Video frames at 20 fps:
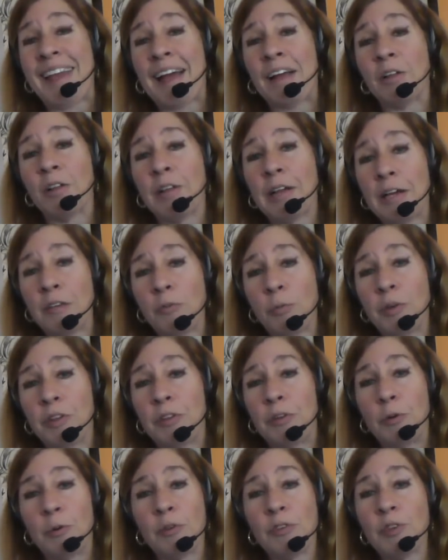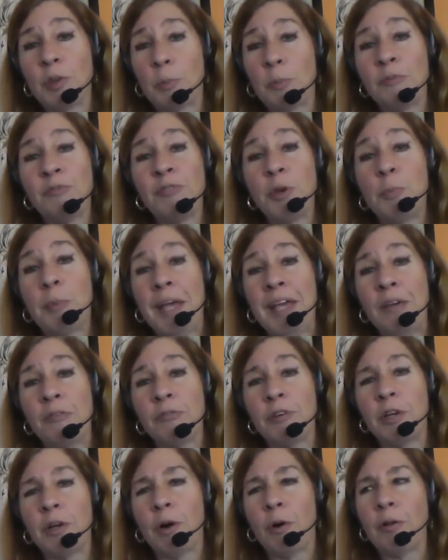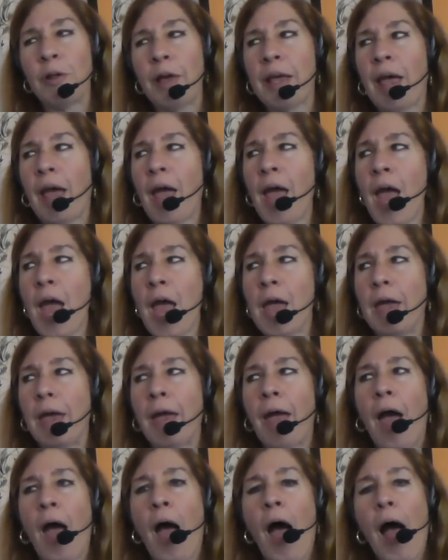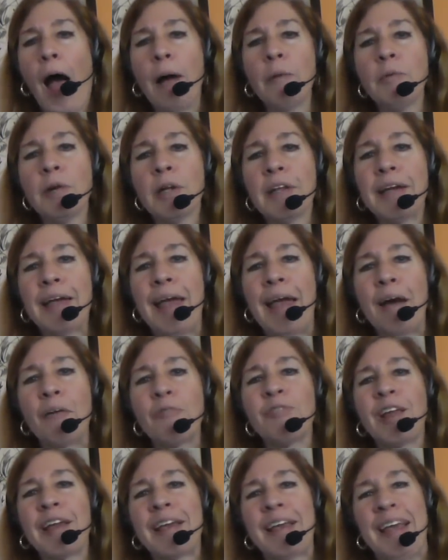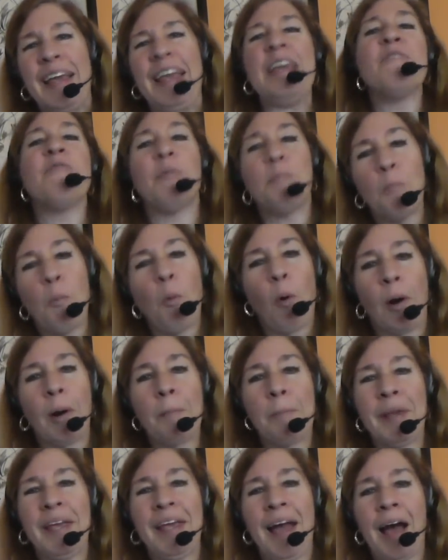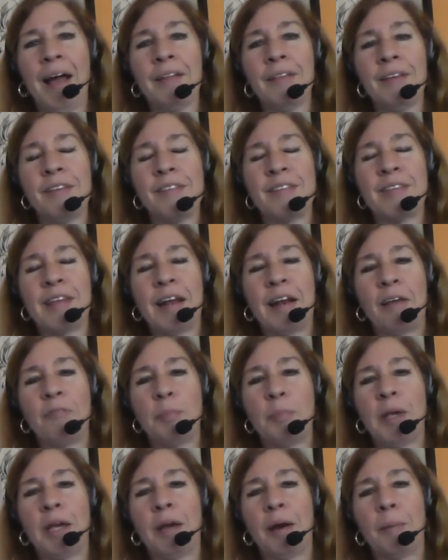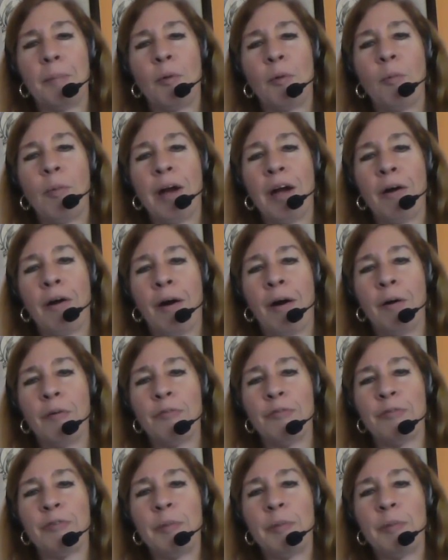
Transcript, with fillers: that clicks with you. And some of you may even know, like, hey, I really have like even more beyond this that I've become aware of.